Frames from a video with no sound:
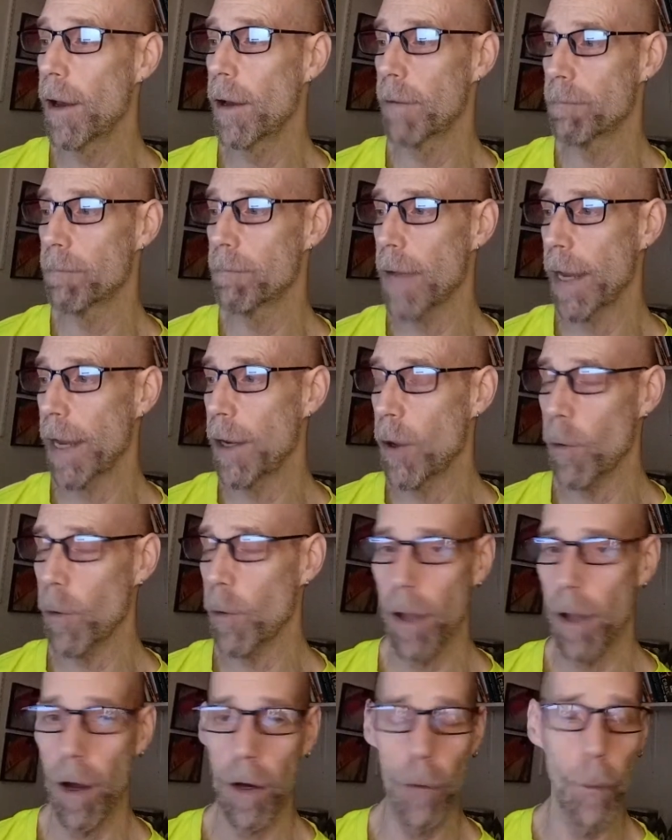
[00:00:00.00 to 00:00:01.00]
I no
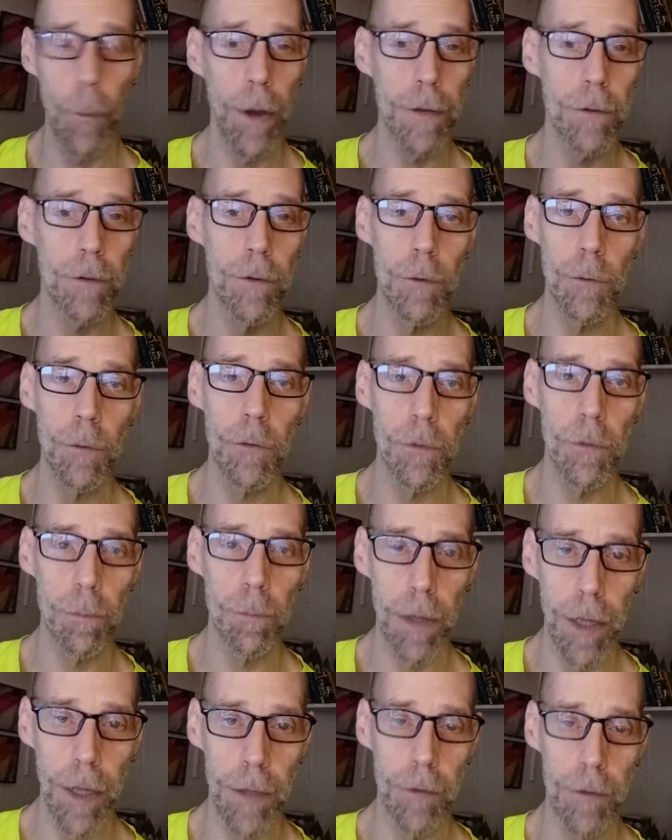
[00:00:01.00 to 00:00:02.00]
longer want to
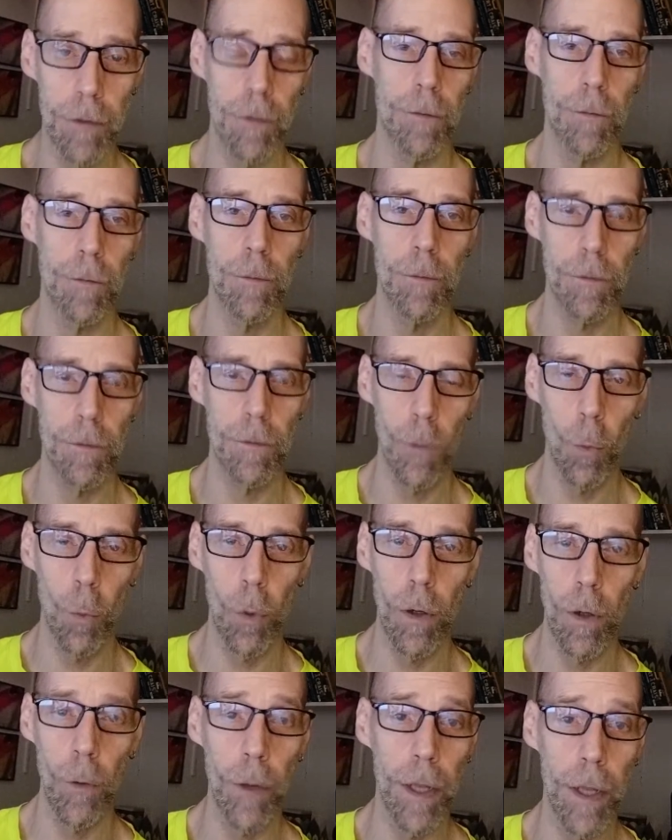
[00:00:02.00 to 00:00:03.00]
split the
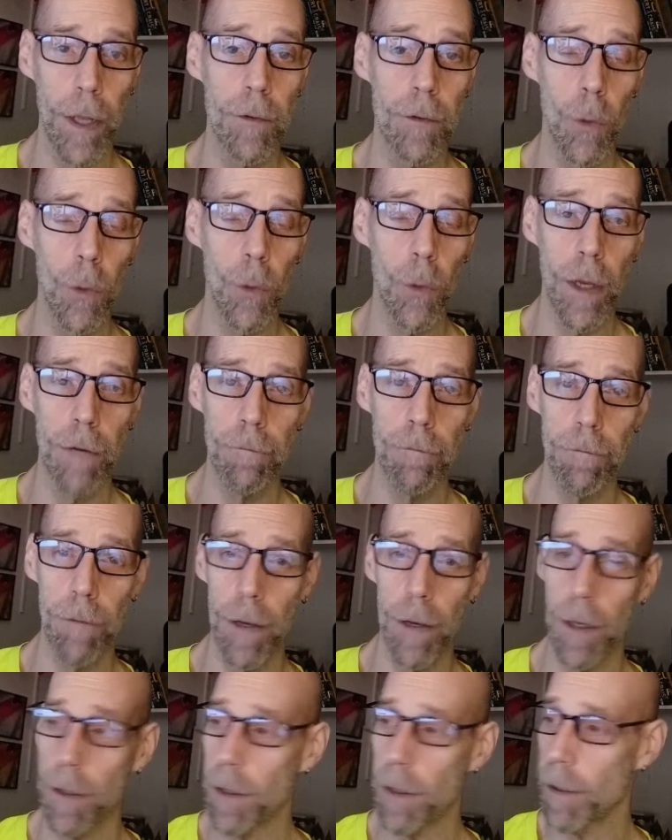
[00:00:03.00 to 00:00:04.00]
world into
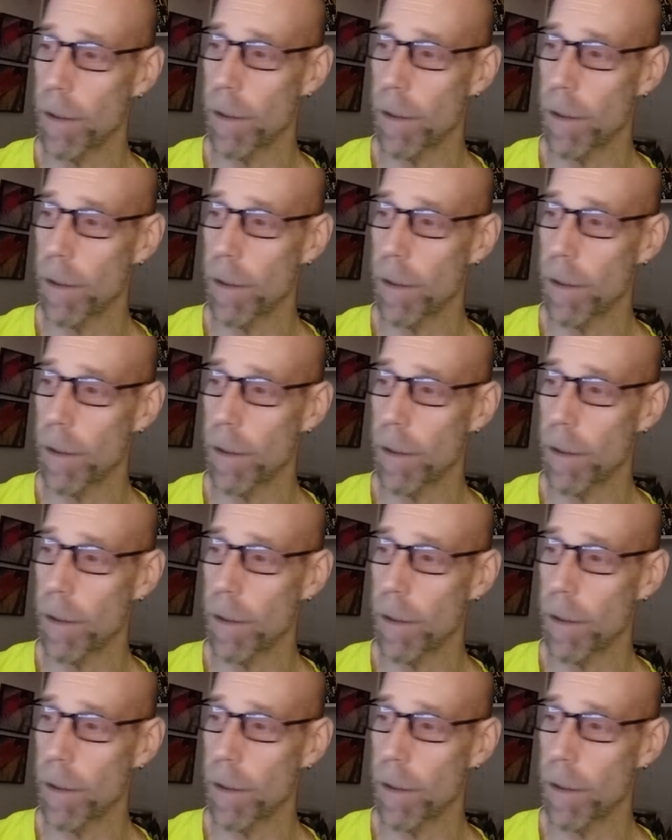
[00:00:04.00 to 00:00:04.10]
infinity.